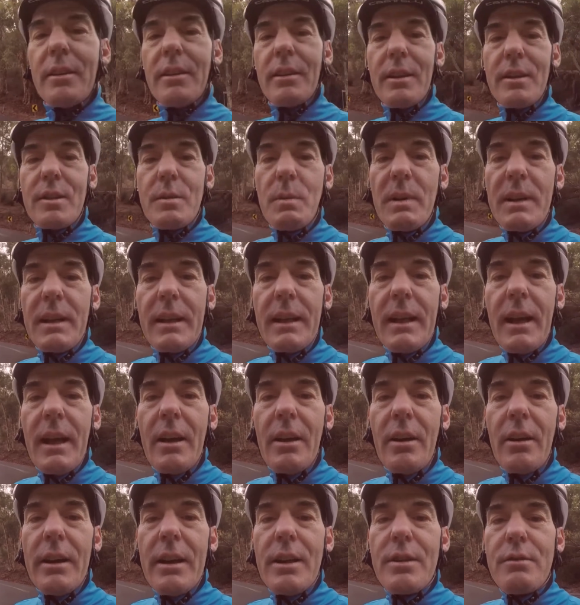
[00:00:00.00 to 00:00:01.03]
That's one of the
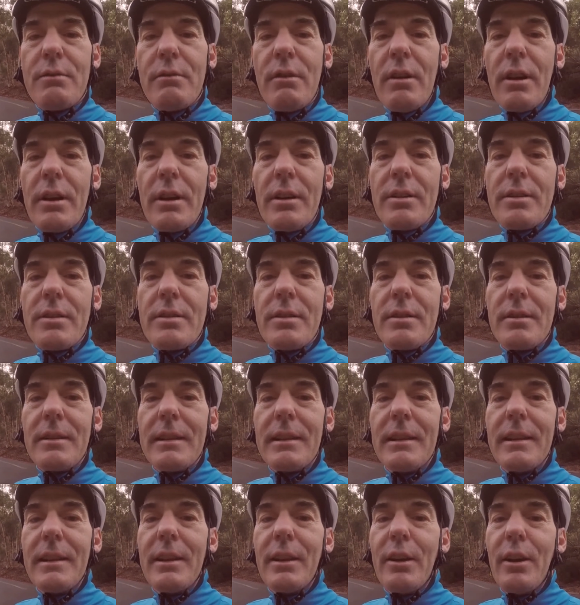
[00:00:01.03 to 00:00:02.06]
AIS riders.
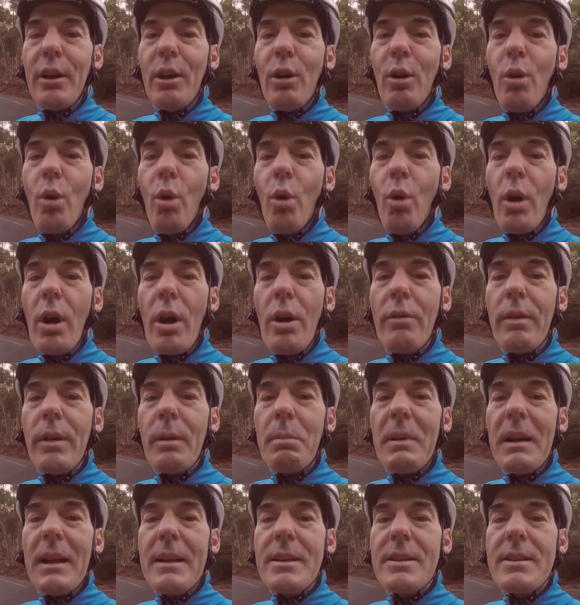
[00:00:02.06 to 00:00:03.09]
They're all over the
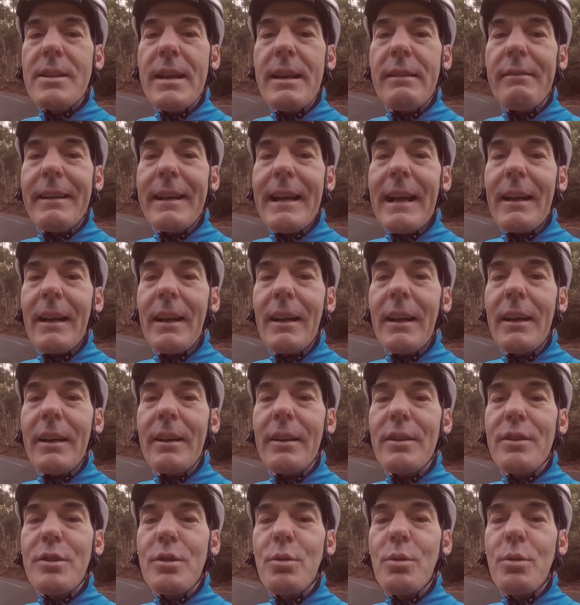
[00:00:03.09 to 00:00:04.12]
place here in
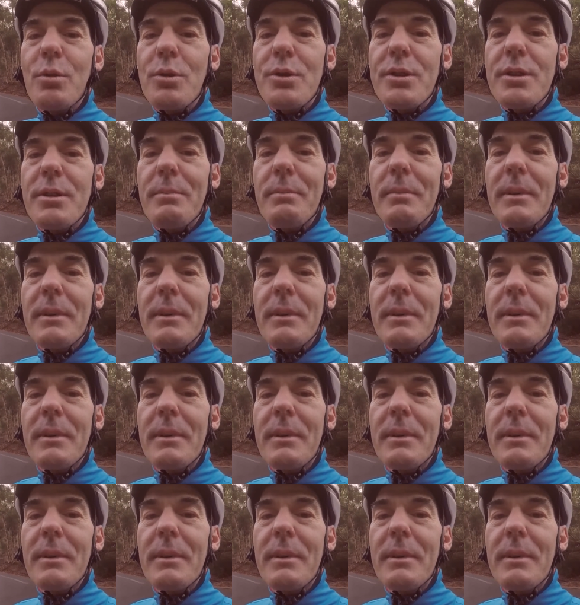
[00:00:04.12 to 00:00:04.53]
Adelaide. It's awesome.